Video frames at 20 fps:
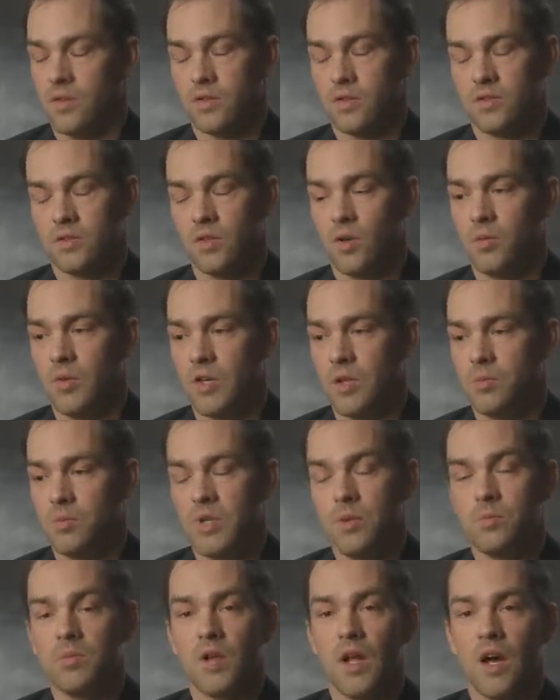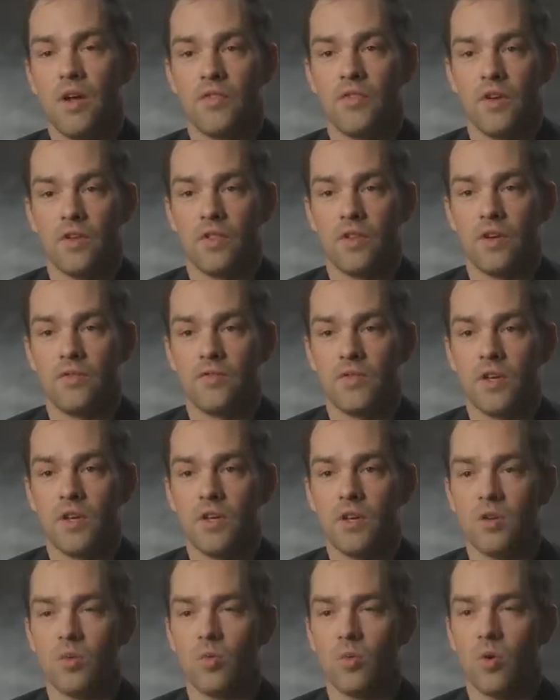so many people out there that have
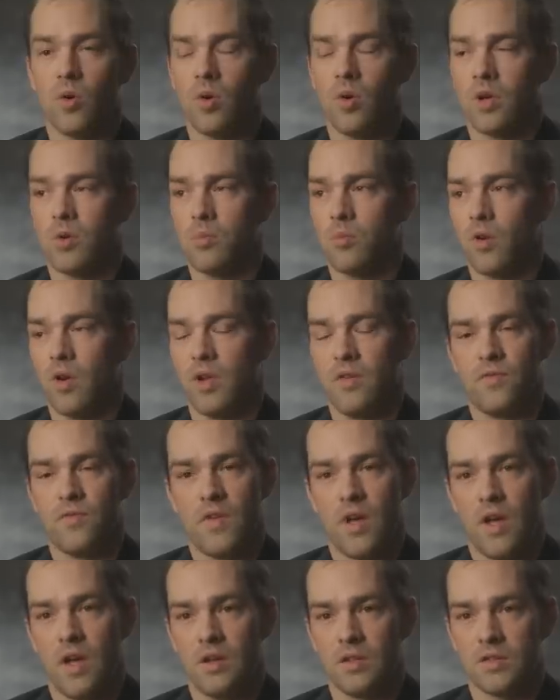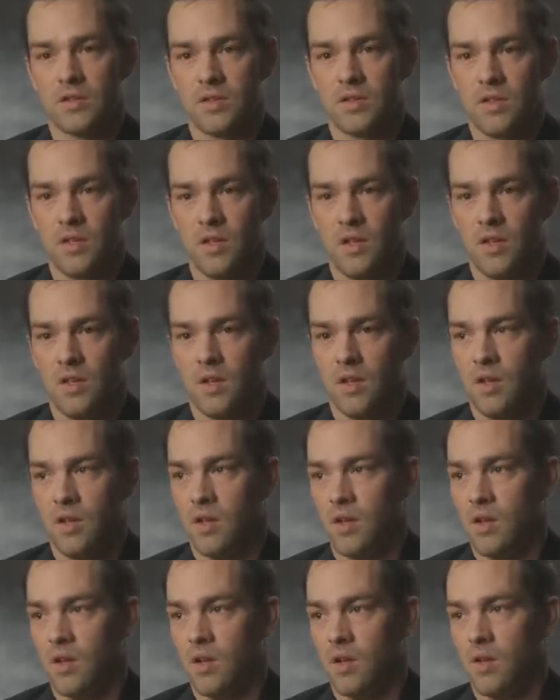done heroic and brave things
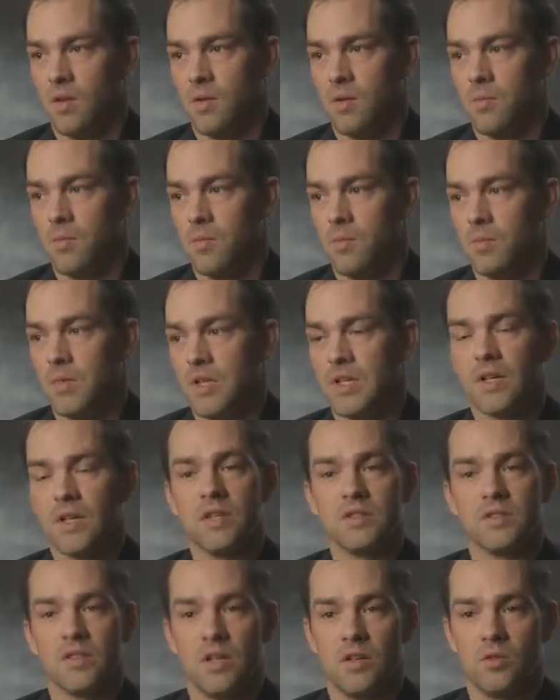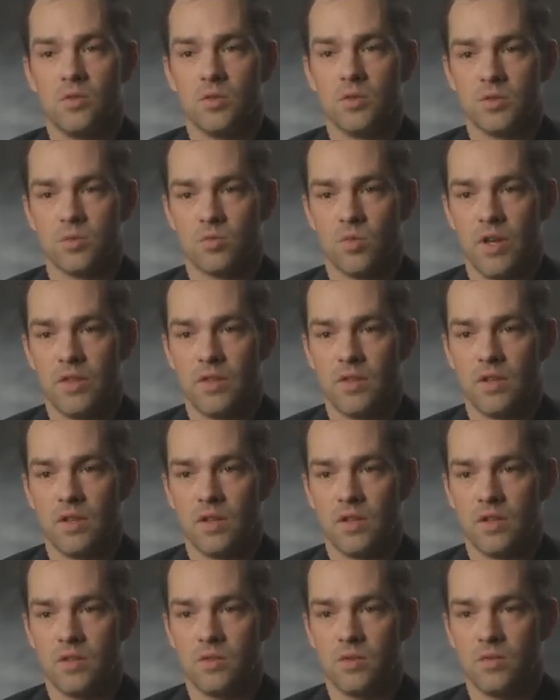because they knew it was the right thing
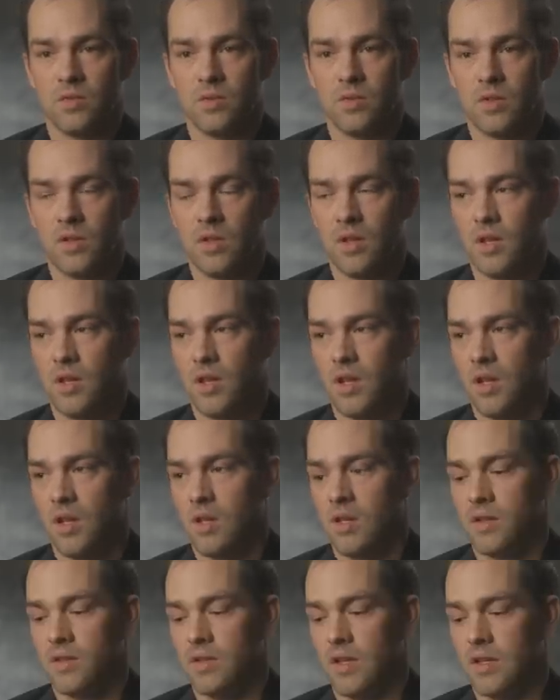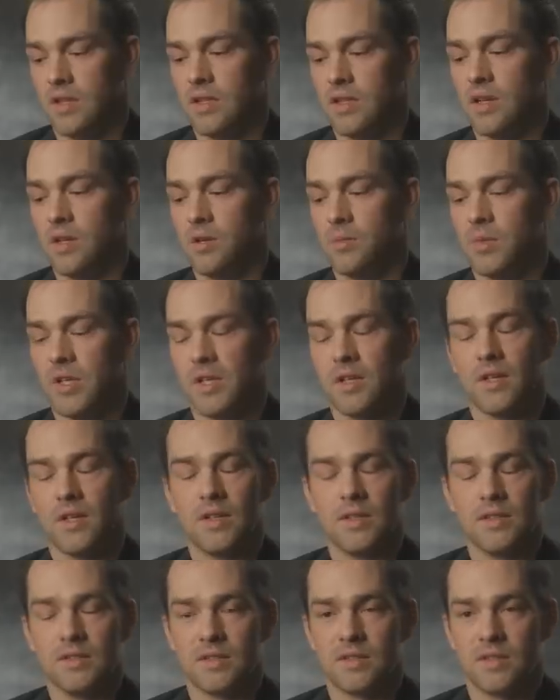to do. They did it
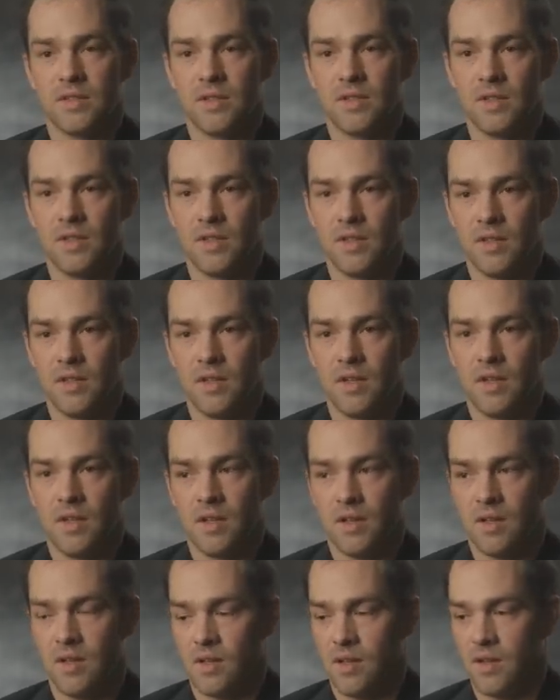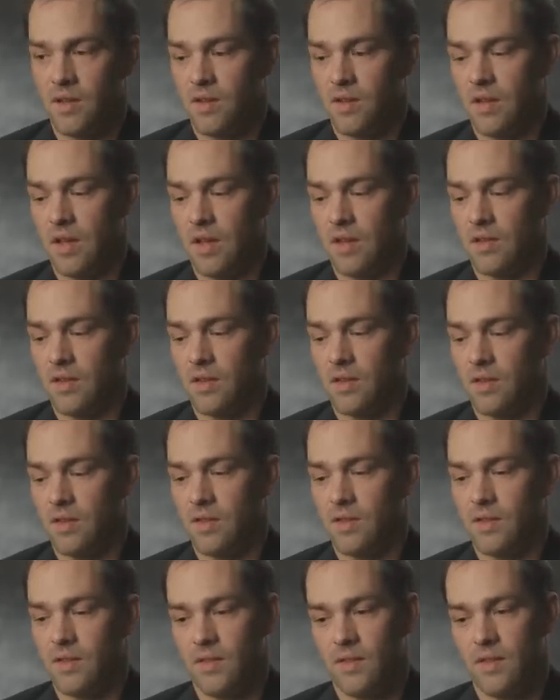because the
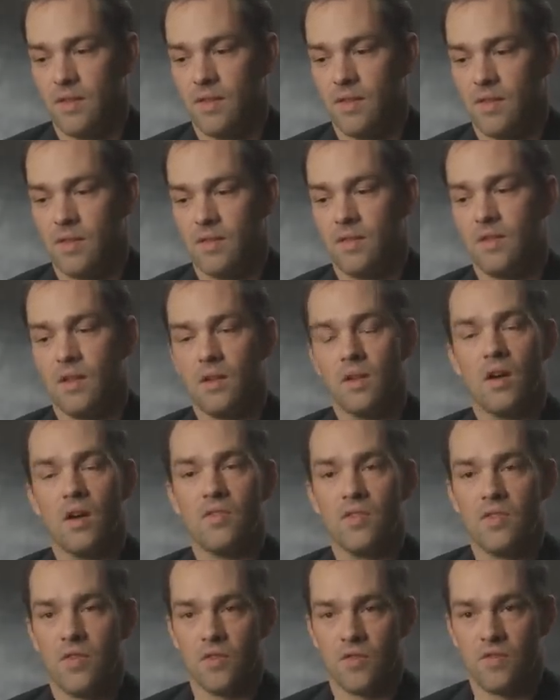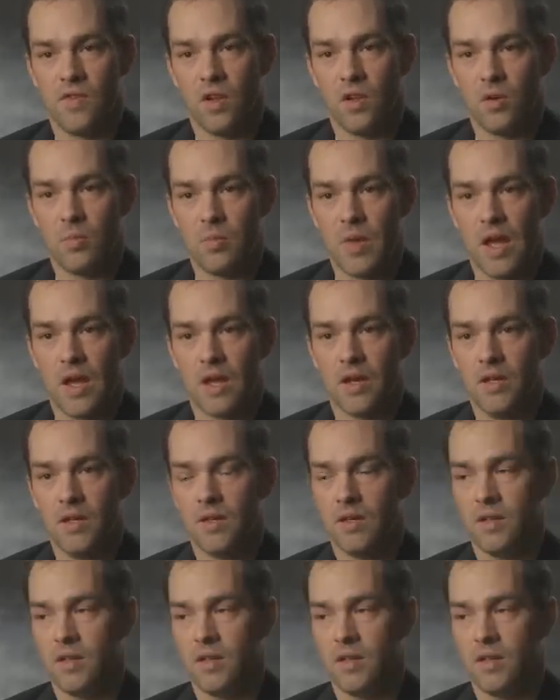love of their fellow man,